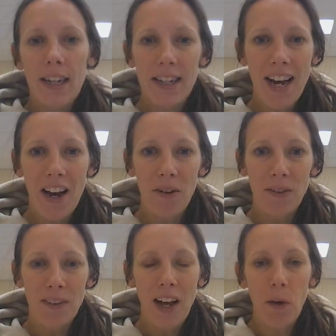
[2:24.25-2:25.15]
Now,
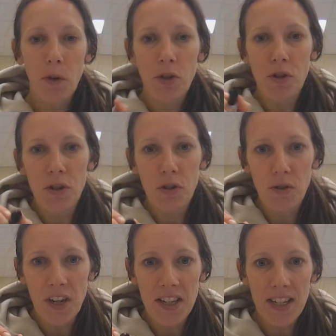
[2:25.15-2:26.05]
I want you to
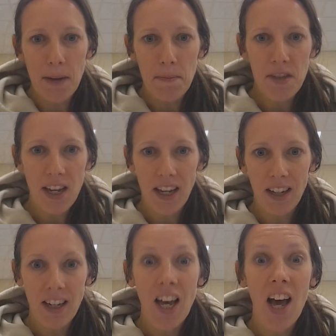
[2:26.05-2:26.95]
do that same
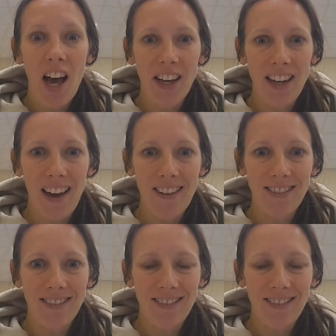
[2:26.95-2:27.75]
thing again.